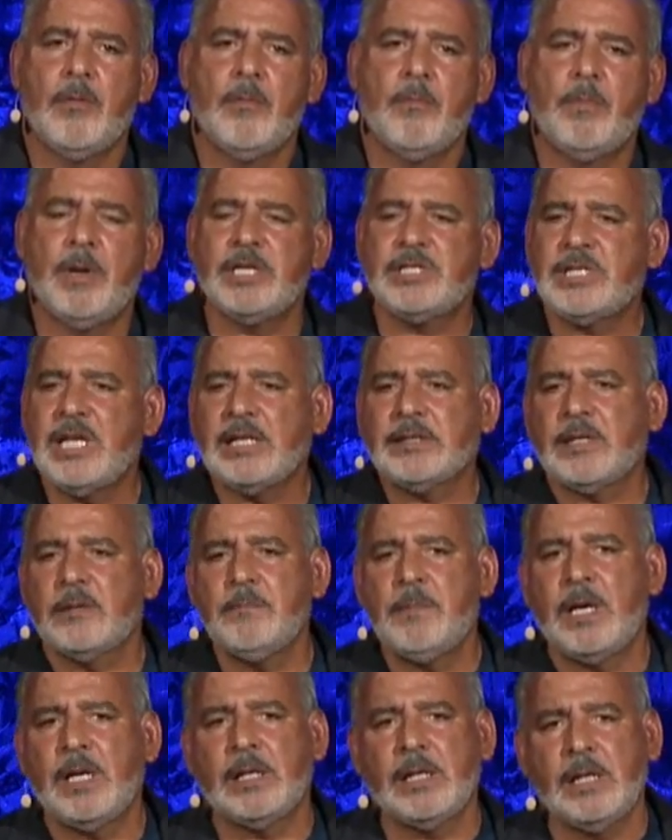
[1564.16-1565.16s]
But it's not the
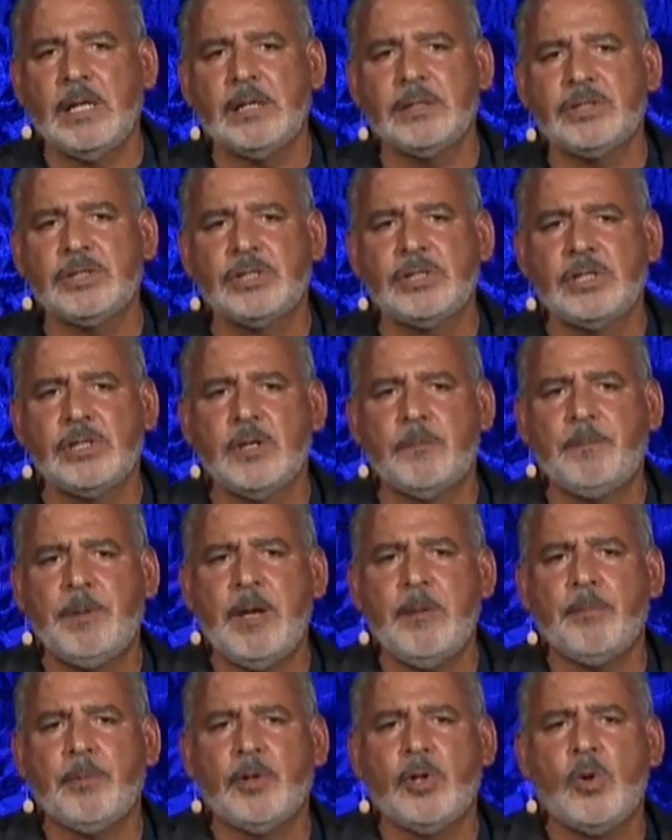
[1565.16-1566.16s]
money, it's the
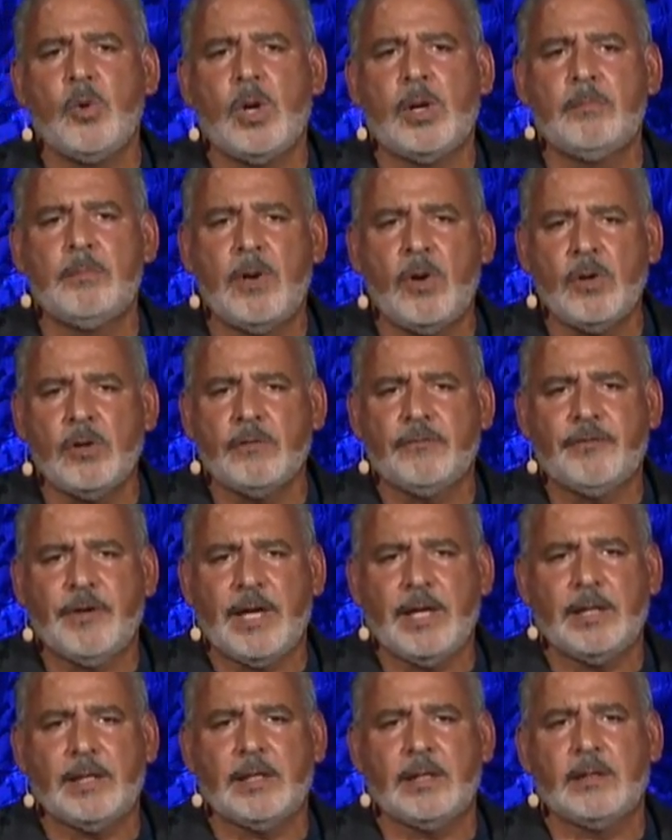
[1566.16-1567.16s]
people who are
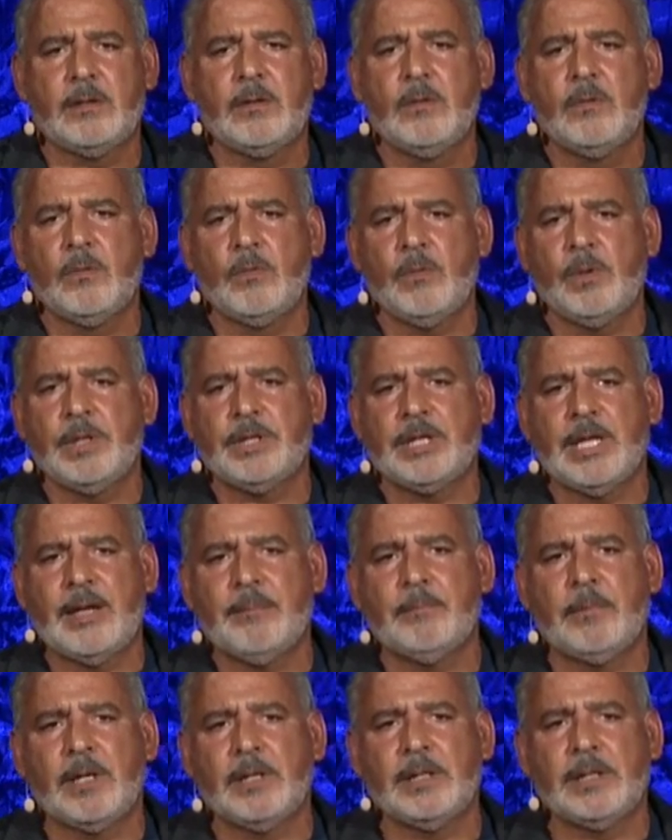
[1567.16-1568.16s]
motivated with
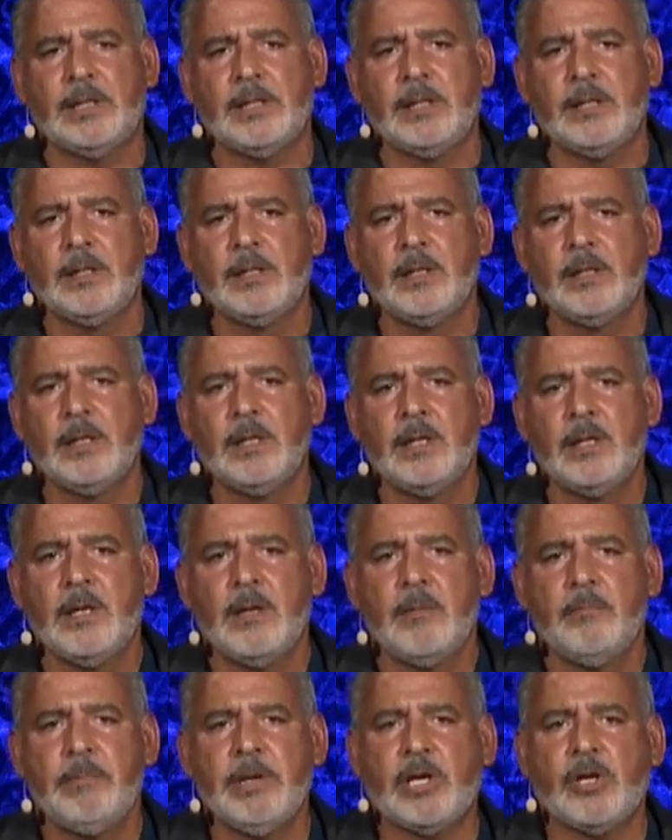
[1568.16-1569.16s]
that money.
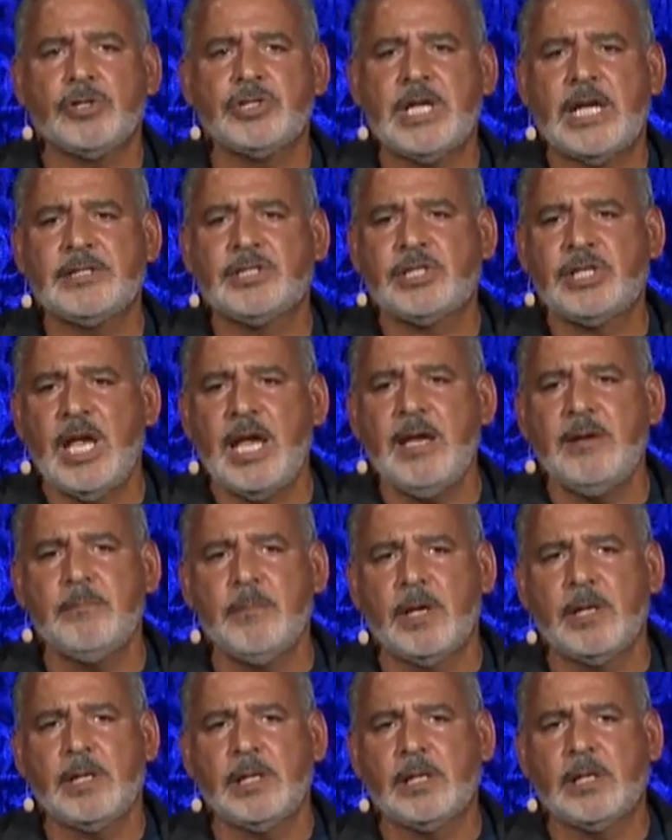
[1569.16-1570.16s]
Because that same
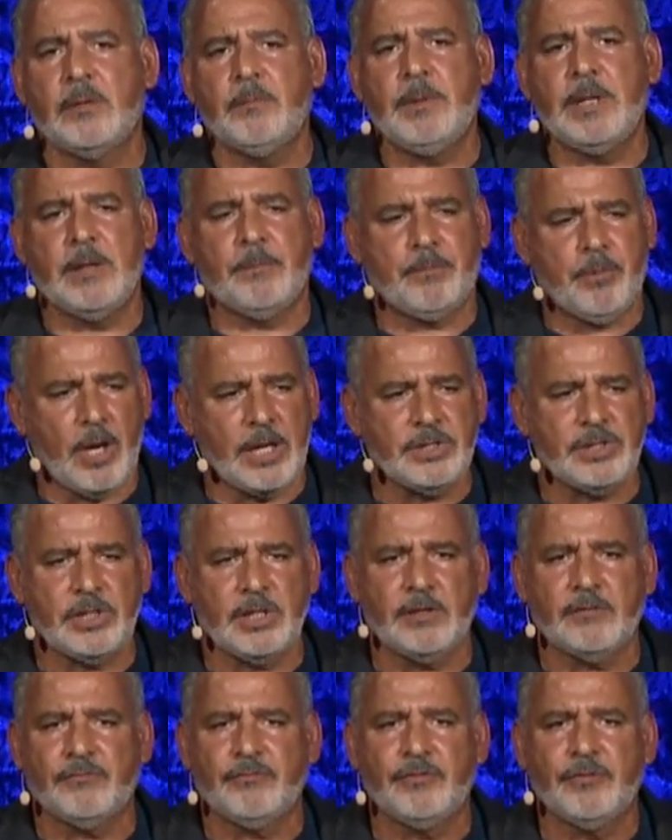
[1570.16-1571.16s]
money could be
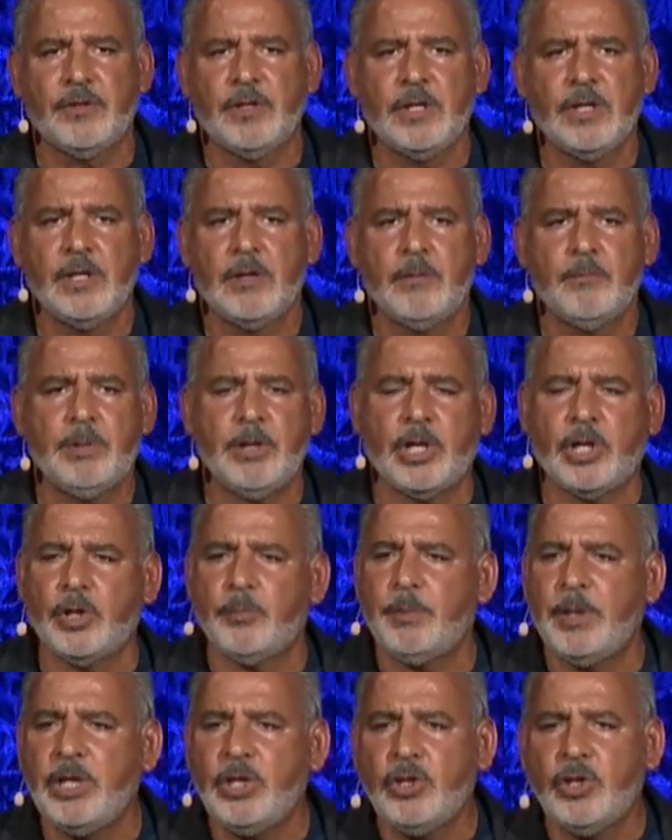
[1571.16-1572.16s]
oppressive, it
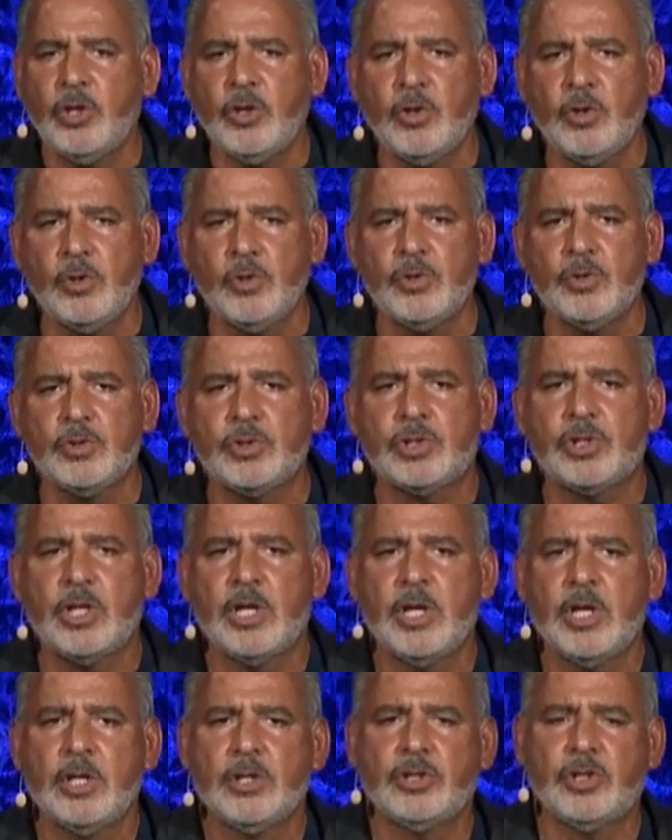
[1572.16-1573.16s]
could be used
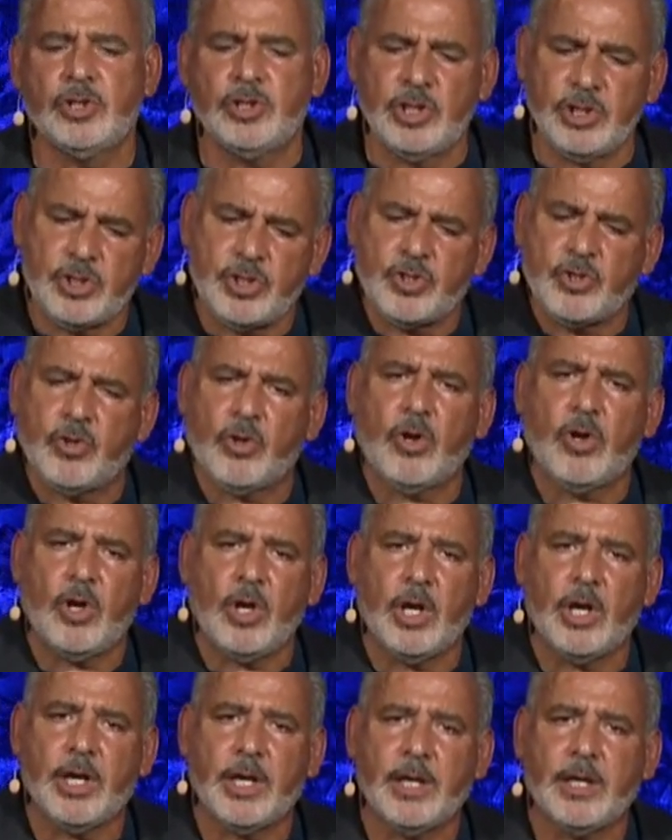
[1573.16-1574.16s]
to
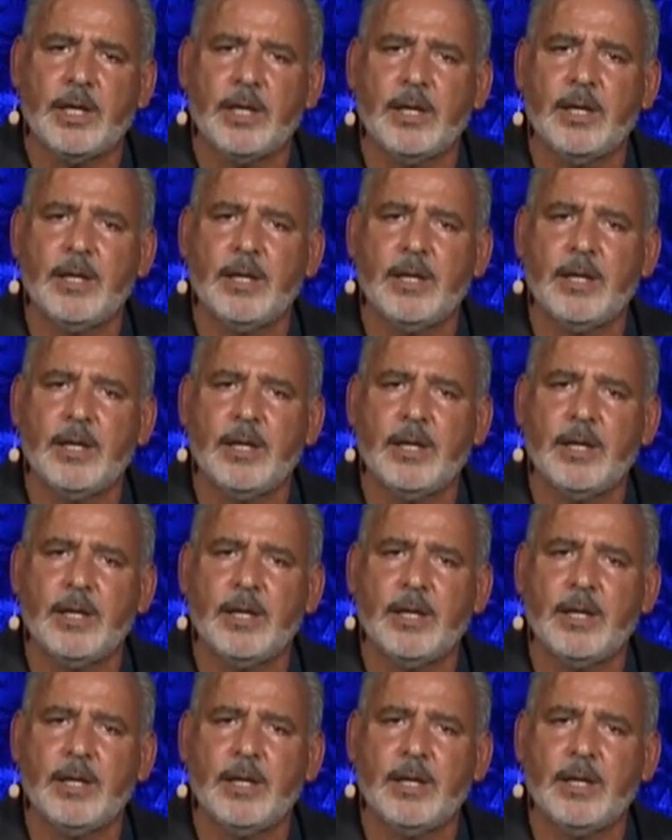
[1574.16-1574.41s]
destroy.